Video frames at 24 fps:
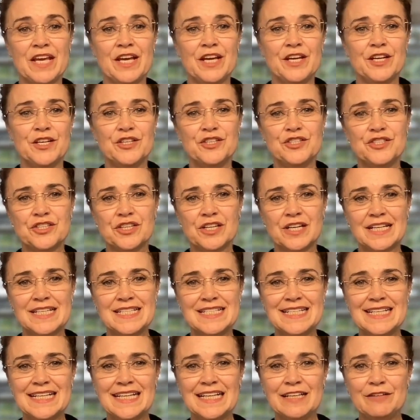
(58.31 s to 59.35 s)
You should
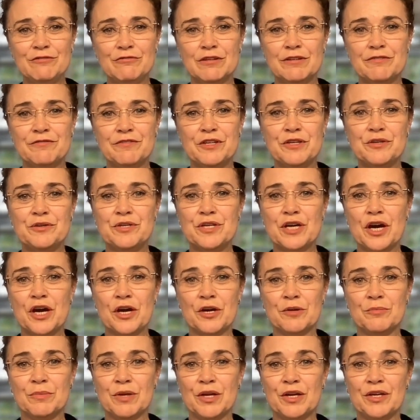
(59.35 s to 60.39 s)
ideally review your
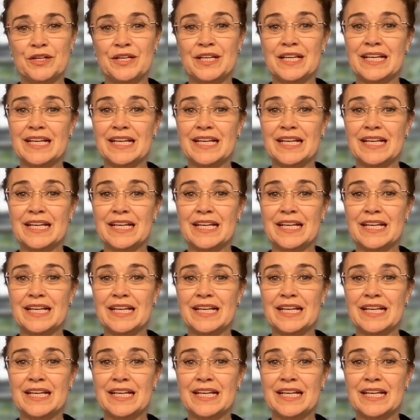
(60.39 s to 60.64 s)
home loan at